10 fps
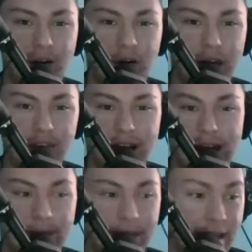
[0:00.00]
Is there
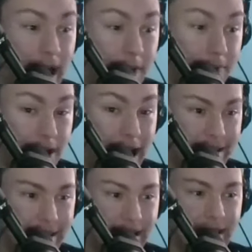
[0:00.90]
anything that I forgot
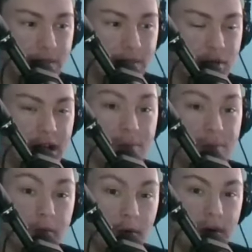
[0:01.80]
that you'd like to bring up
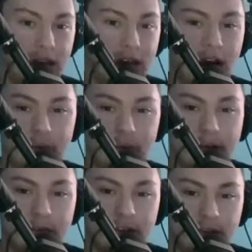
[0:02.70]
before we hop off,
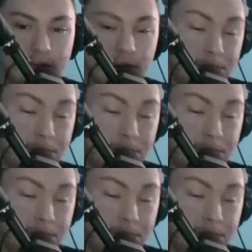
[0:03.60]
Christopher?